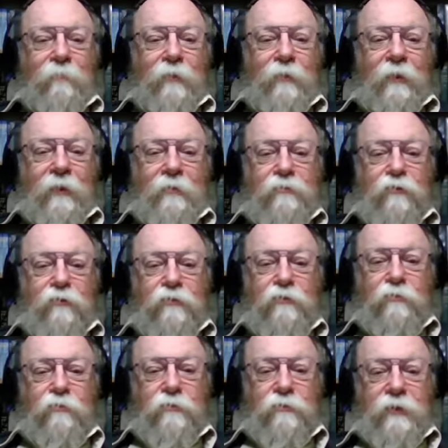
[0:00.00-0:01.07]
And
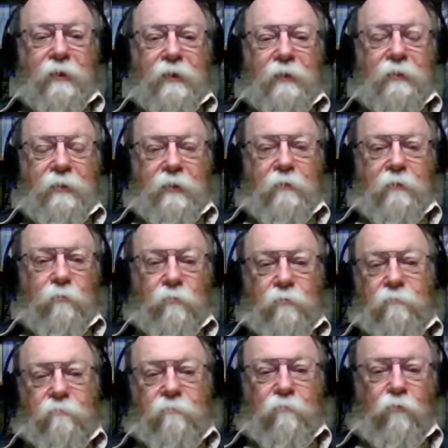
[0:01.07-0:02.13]
Joshua's standing there
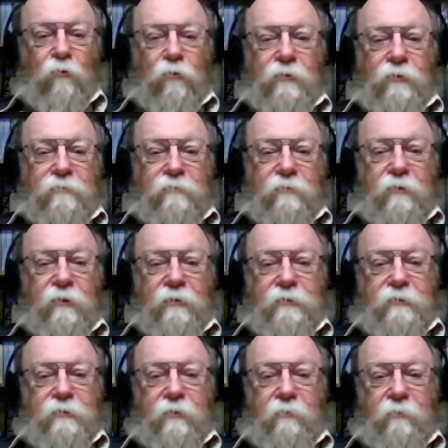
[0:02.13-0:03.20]
with all the
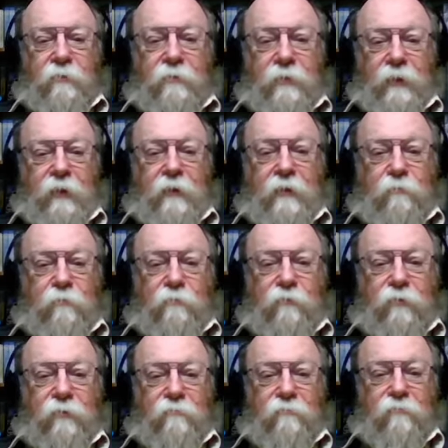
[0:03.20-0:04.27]
Israelites going, now we've got
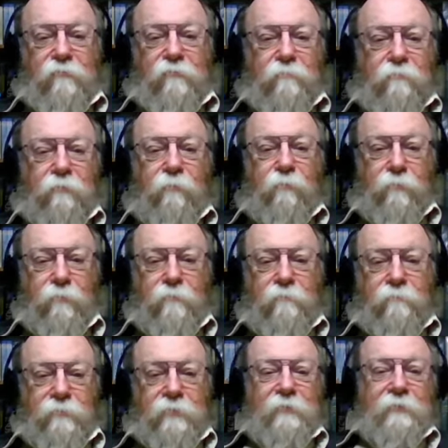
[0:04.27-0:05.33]
to cross the river and
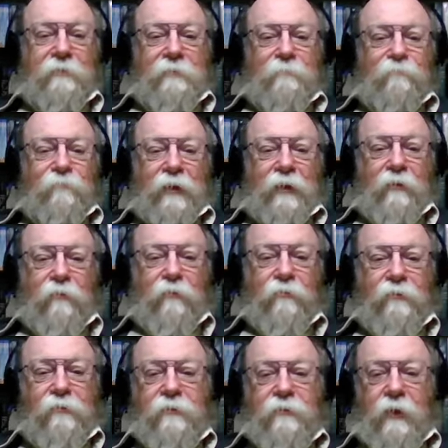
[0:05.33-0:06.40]
take on
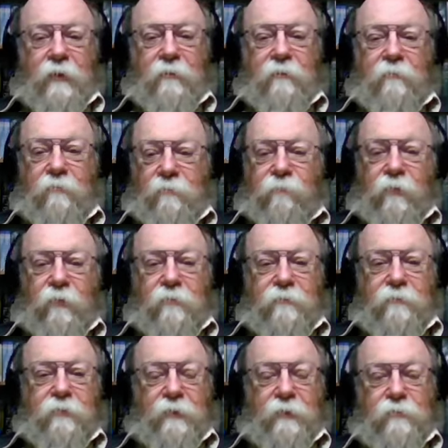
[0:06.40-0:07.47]
these Canaanite fellas
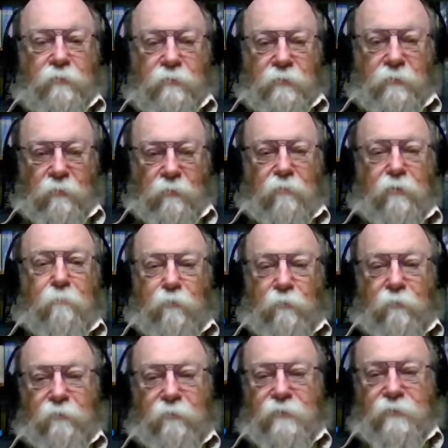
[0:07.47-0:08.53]
and actually
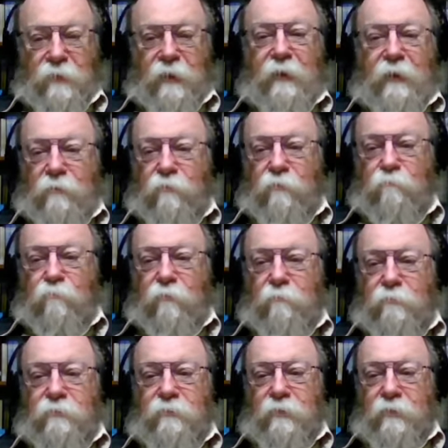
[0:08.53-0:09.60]
occupy this land God
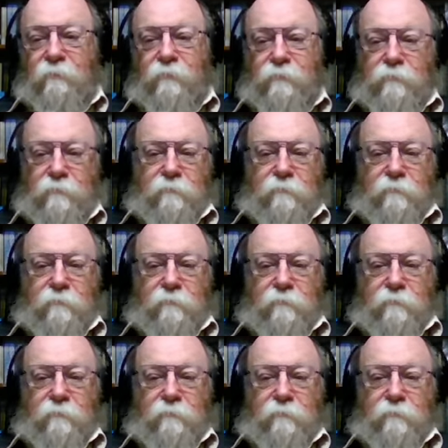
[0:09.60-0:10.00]
promised to give us.